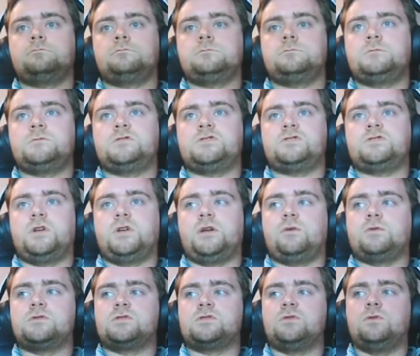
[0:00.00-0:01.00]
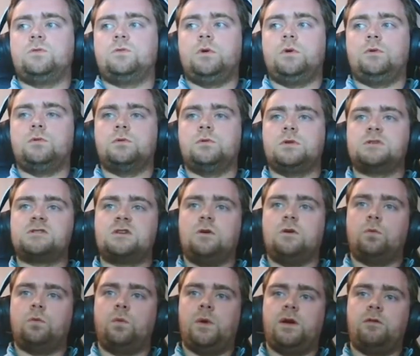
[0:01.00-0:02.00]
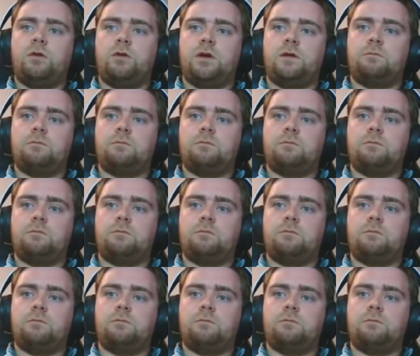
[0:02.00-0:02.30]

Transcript: Strike was good. Whoa, that's going way right.